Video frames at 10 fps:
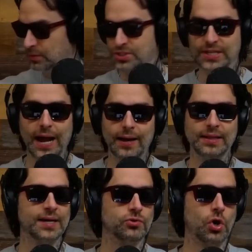Stop,
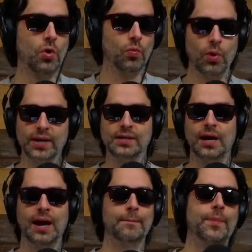like, don't, what,
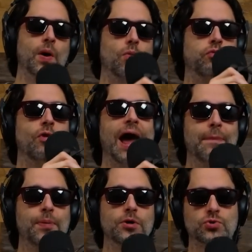bro,
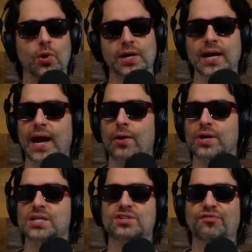rappers working out
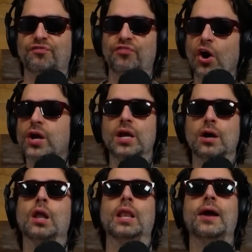is
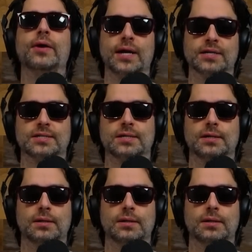fucking hilarious.